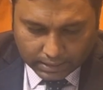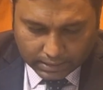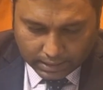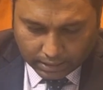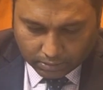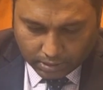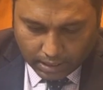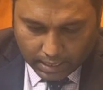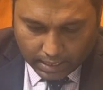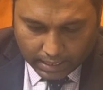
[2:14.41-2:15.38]
Dehradun.
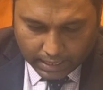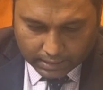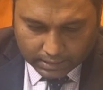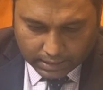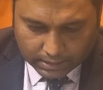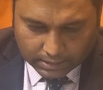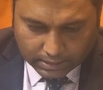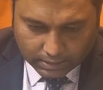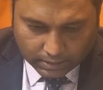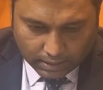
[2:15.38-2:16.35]
Next is